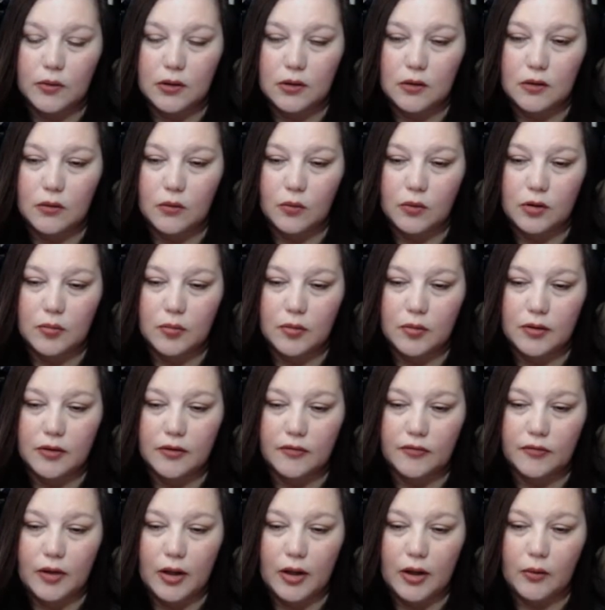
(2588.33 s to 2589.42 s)
one. We're going to put the
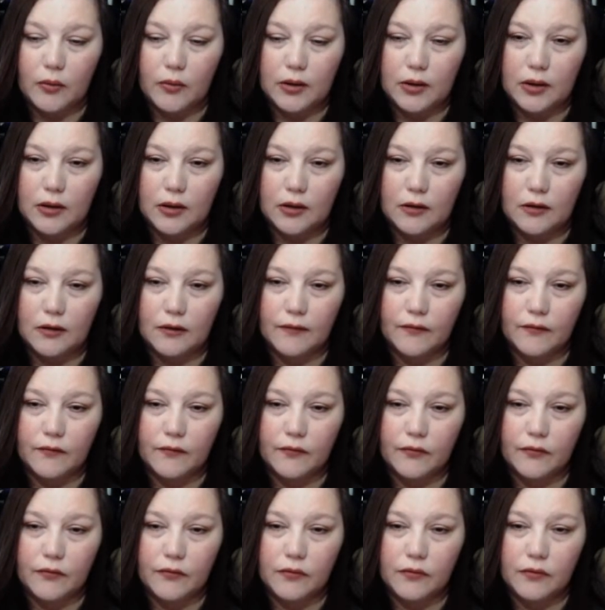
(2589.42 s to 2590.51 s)
flat one here.
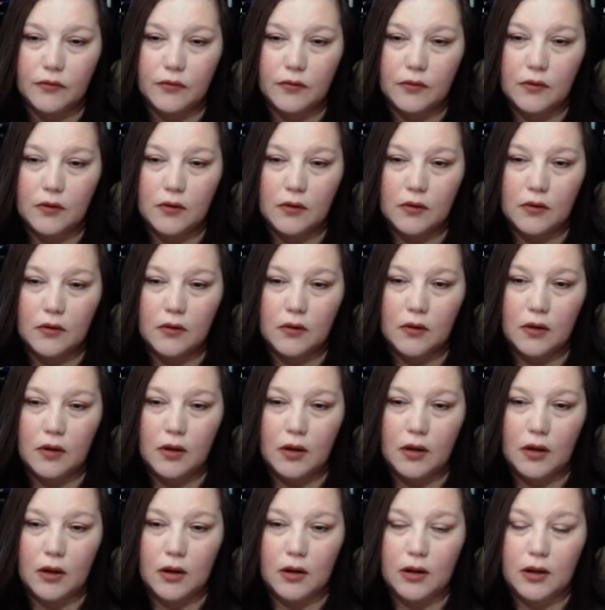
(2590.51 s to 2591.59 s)

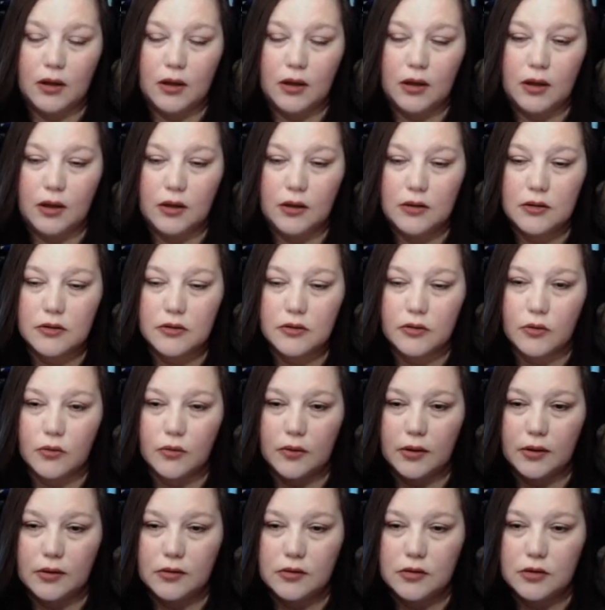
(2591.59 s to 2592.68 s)
And it is
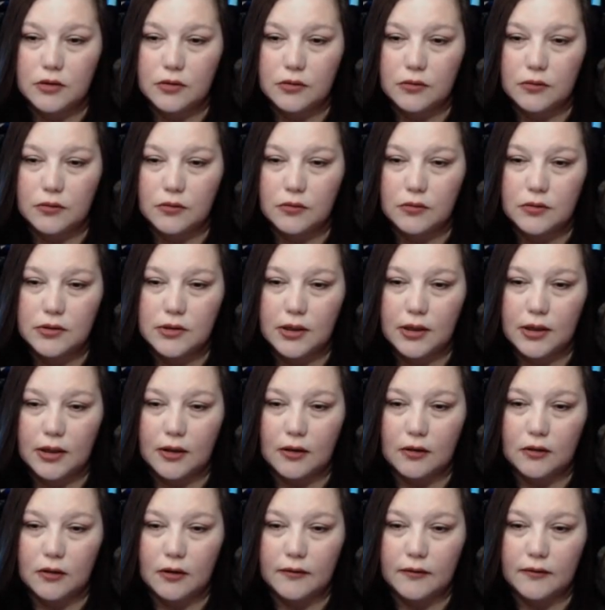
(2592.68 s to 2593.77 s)
going to take
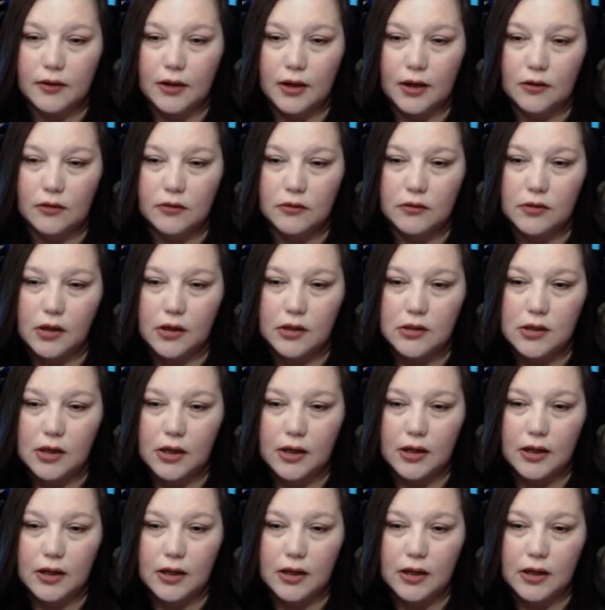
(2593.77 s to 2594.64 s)
lava out into